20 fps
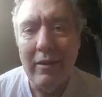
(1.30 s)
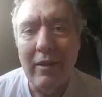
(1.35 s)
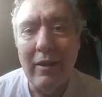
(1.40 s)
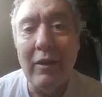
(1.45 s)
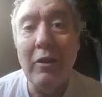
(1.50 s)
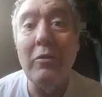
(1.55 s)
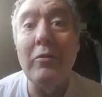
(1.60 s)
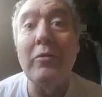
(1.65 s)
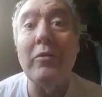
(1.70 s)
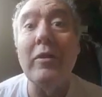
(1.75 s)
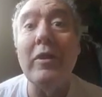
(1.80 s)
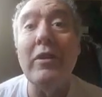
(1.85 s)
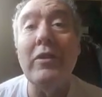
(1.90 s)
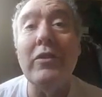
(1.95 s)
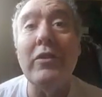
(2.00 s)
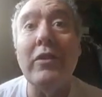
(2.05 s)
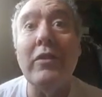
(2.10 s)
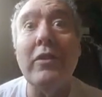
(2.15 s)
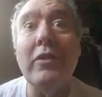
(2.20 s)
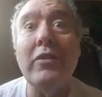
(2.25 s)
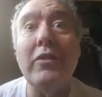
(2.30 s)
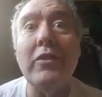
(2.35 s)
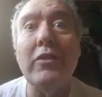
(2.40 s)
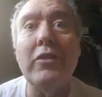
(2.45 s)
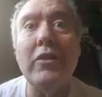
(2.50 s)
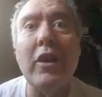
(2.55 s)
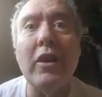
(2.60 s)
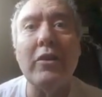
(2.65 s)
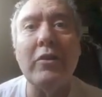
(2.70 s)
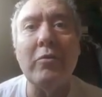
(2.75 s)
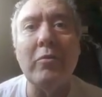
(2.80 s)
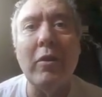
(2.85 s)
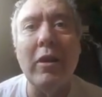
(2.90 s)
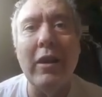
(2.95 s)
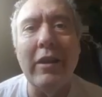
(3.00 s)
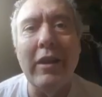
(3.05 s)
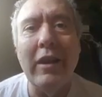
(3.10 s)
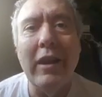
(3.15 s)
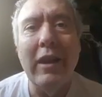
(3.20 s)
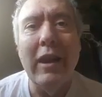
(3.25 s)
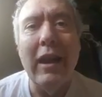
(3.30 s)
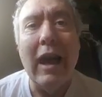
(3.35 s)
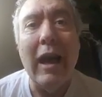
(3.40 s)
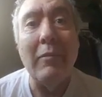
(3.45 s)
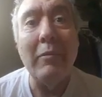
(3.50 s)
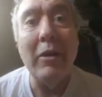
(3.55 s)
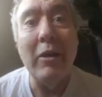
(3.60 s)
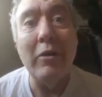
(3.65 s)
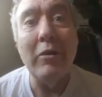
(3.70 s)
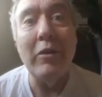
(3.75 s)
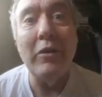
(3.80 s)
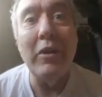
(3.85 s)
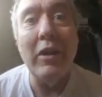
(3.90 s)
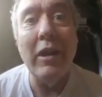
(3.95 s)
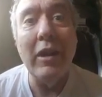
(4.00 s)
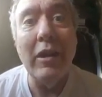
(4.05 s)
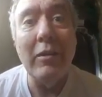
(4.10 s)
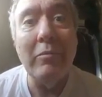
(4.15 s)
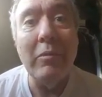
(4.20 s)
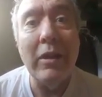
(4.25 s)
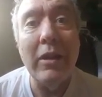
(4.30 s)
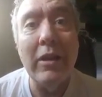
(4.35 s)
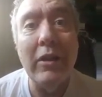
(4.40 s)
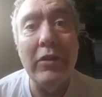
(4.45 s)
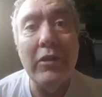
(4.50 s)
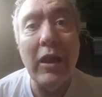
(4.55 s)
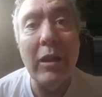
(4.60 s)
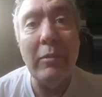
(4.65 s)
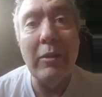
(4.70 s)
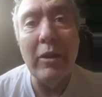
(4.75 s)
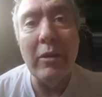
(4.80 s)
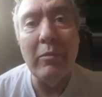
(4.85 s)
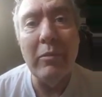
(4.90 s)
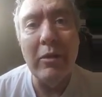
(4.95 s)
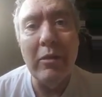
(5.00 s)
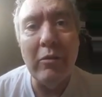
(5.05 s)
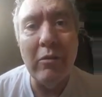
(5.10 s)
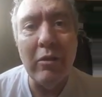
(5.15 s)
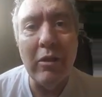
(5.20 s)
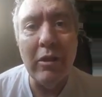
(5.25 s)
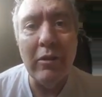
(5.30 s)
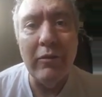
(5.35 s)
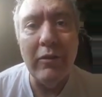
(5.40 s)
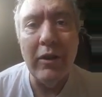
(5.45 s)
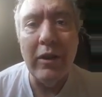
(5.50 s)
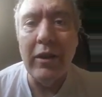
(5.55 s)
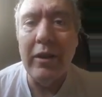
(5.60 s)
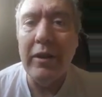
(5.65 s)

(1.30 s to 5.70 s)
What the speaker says: Hello friends, this is Dr. Ron. I'm here today because I'm in the middle of